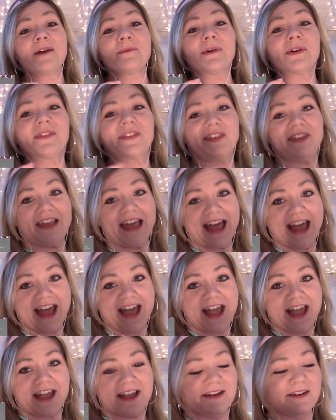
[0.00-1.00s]
will
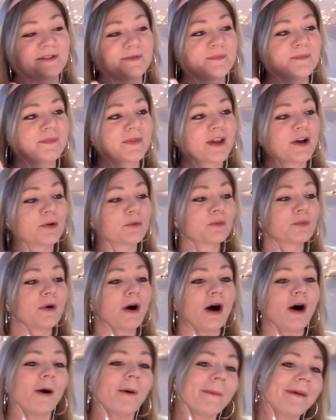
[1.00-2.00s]
say,
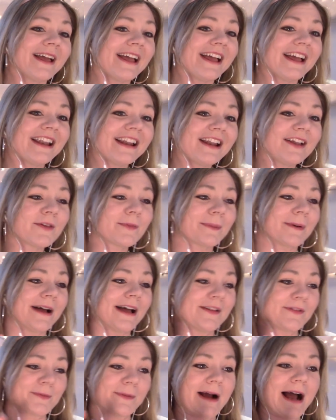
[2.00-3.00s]
Roman is
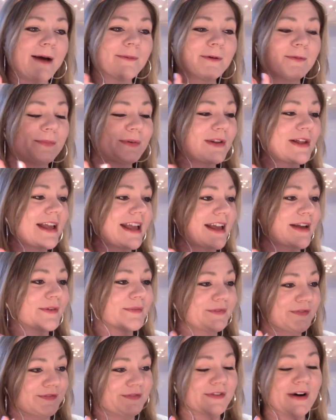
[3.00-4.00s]
probably
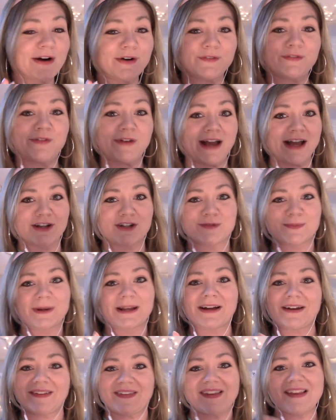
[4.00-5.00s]
far-fetched
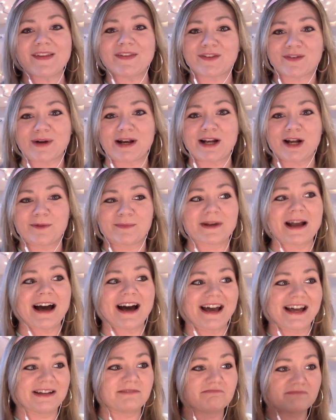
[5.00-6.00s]
because he straight up
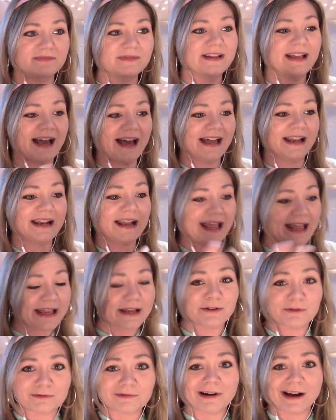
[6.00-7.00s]
got
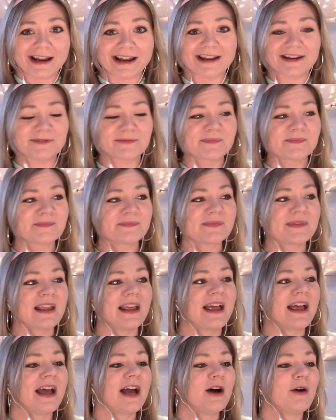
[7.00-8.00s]
eight, right?
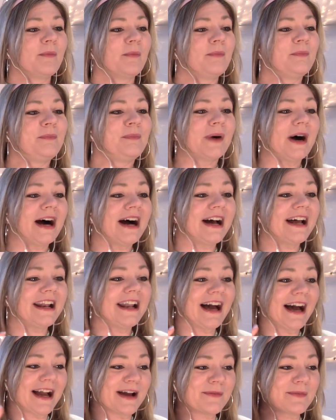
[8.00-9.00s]
But
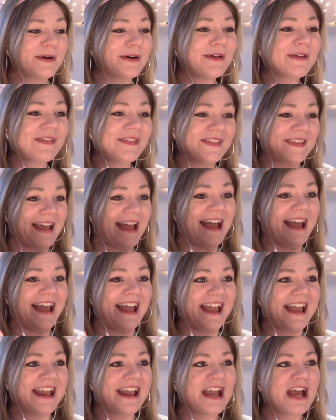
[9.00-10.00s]
I will
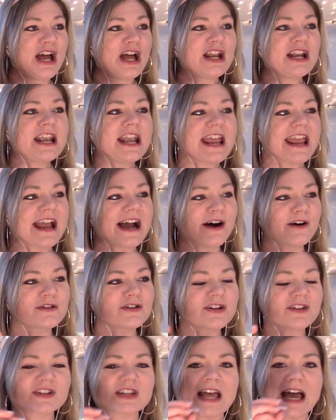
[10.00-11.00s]
say, Neo
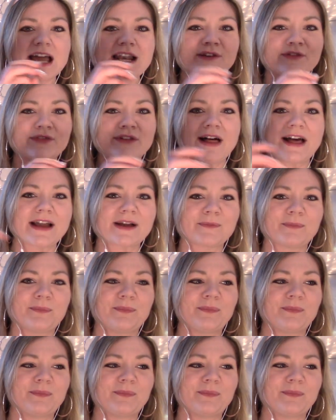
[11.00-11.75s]
just kind of like,